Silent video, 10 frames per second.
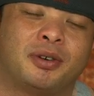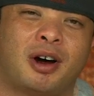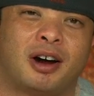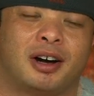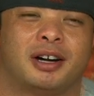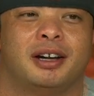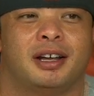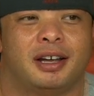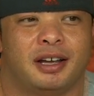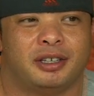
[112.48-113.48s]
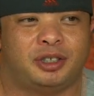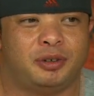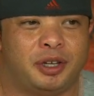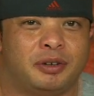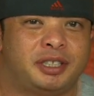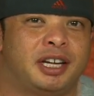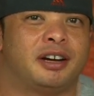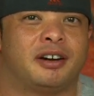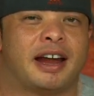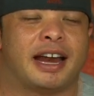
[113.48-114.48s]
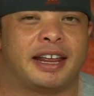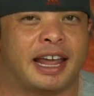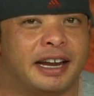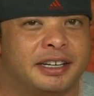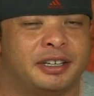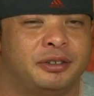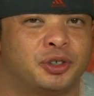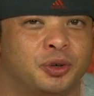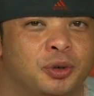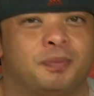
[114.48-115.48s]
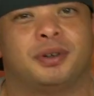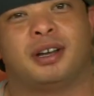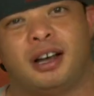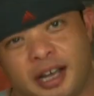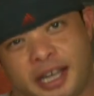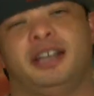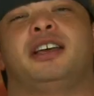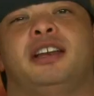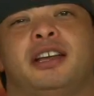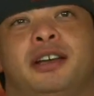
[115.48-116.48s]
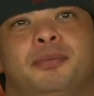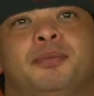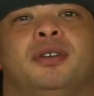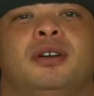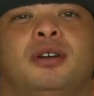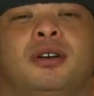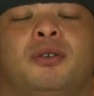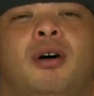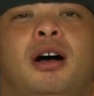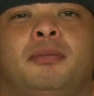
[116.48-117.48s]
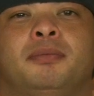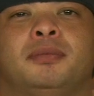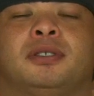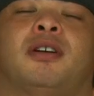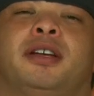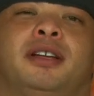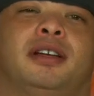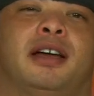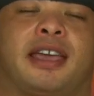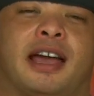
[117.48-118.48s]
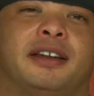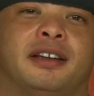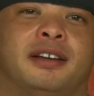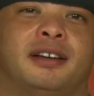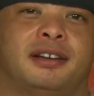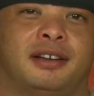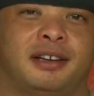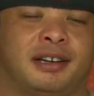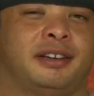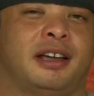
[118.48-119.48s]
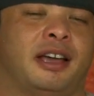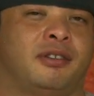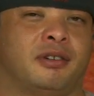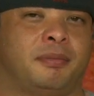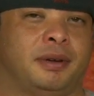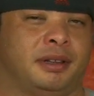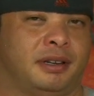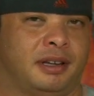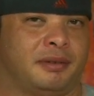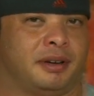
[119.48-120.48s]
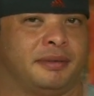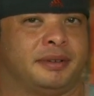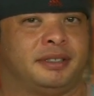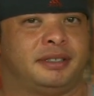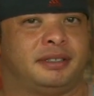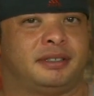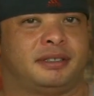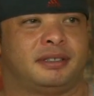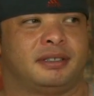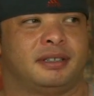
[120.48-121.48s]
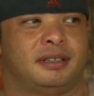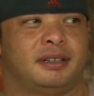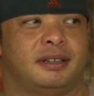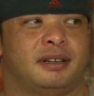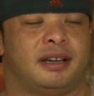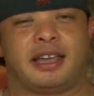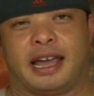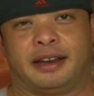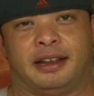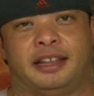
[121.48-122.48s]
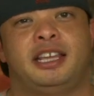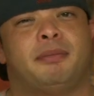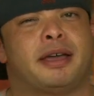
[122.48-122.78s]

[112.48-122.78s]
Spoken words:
to our studios here at Candid News Group in Agutnia, Guam. Sorry, Agania, Hagutnia. I grew up in the day when it was Agania. I think